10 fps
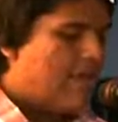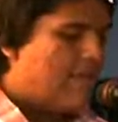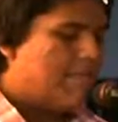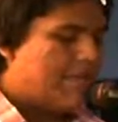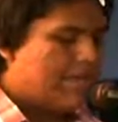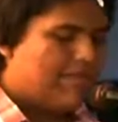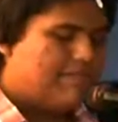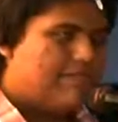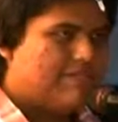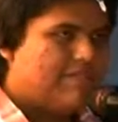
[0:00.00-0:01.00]
My
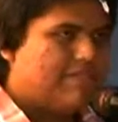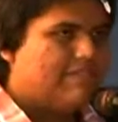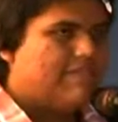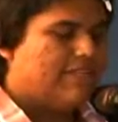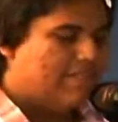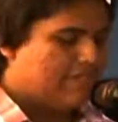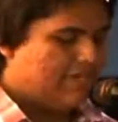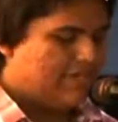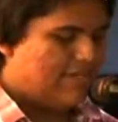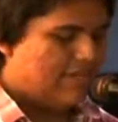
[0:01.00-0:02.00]
name is Felix Valencia.